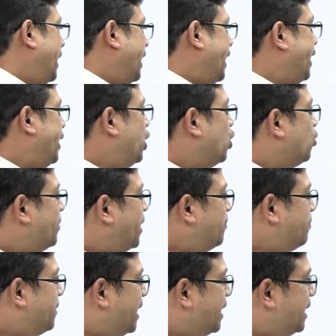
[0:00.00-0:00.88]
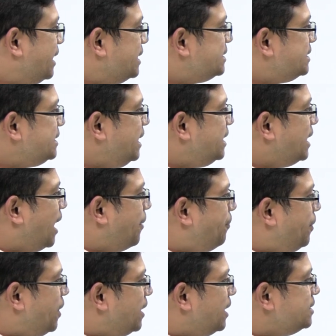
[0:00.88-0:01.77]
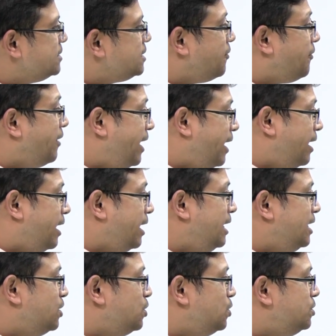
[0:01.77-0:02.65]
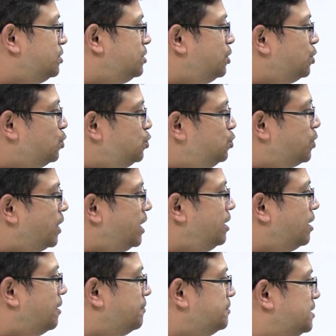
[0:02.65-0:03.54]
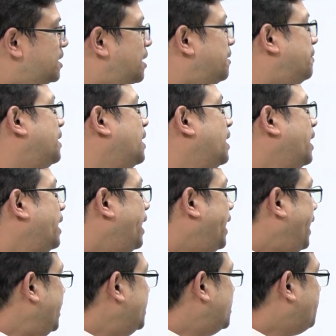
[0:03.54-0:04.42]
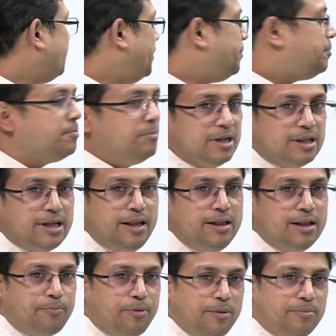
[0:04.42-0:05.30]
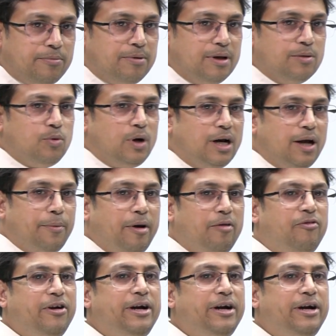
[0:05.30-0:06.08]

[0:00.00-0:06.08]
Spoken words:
In human pregnancy, the appearance of hair is usually observed in the 5th month. In the 5th month, what happened?